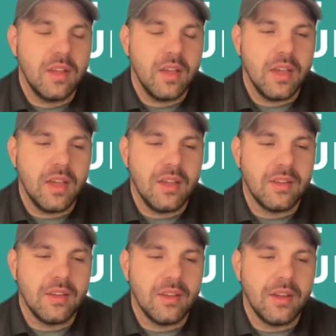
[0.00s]

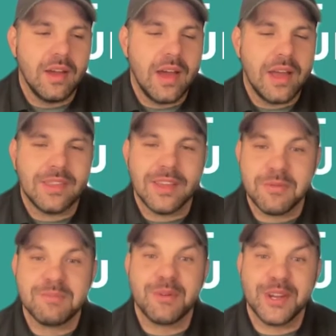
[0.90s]
And I think
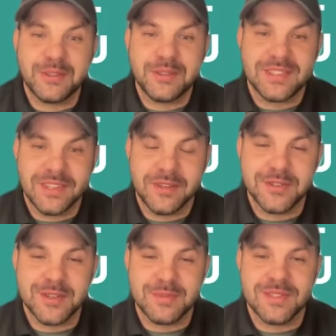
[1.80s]
we're bringing the
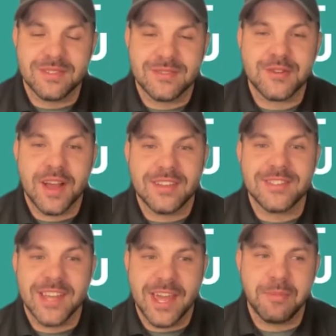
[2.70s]
dealerships and trying to
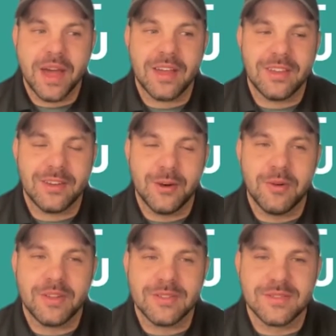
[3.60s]
take back,
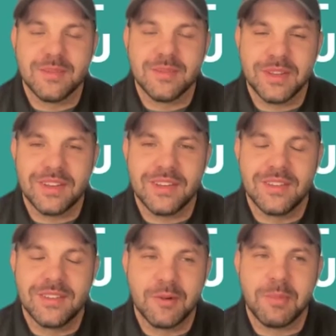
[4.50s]
what those independent
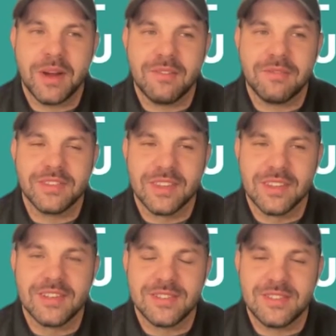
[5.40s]
repair
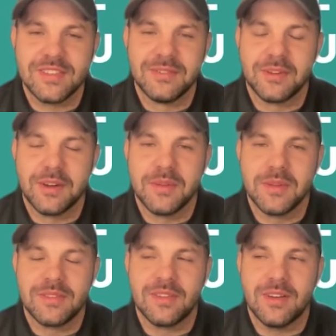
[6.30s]
facilities steal from
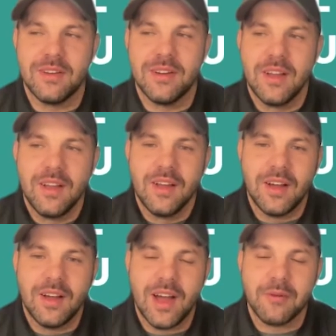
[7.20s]
us. So
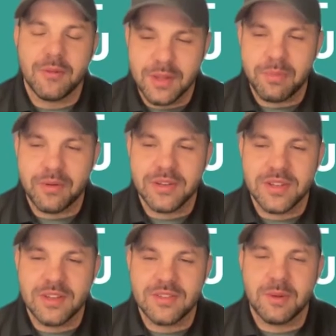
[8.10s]
I really
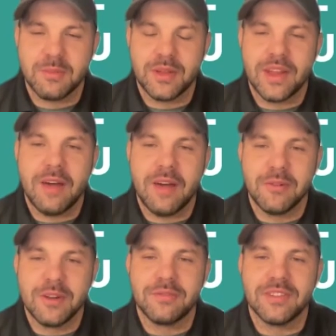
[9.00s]
appreciate you, my brother. Have a
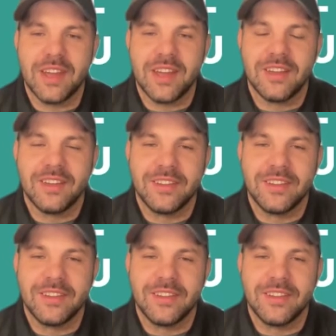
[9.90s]
wonderful day.